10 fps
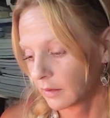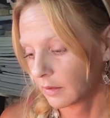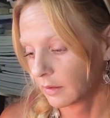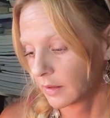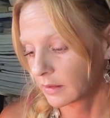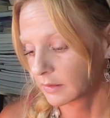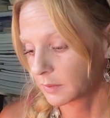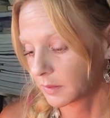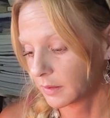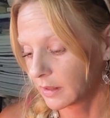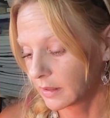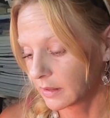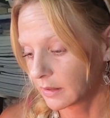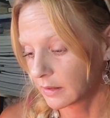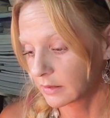The next one
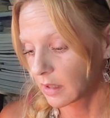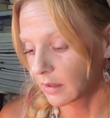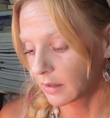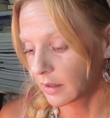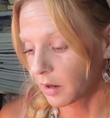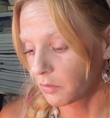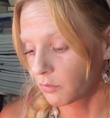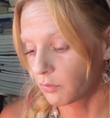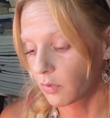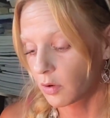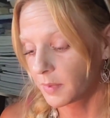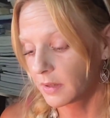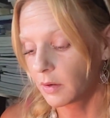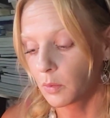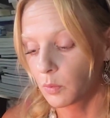is a
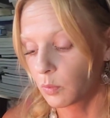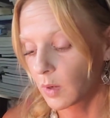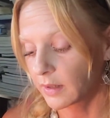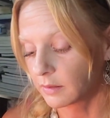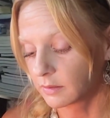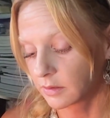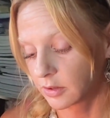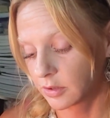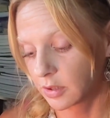Robin Welch